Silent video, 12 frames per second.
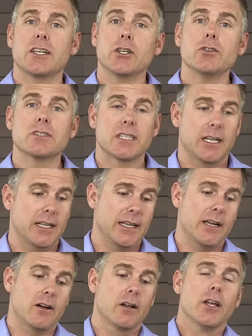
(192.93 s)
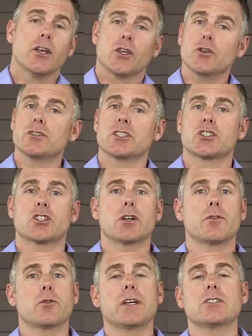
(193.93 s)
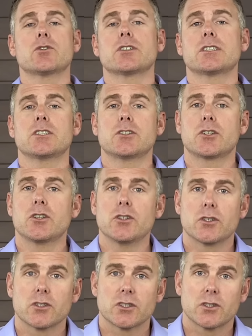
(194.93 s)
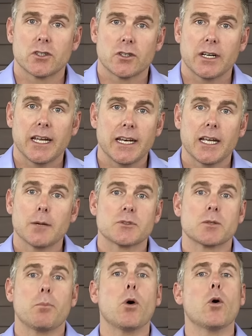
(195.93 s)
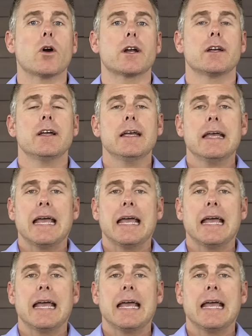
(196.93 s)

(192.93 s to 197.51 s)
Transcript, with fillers: And they're using server resources or they're hitting up support.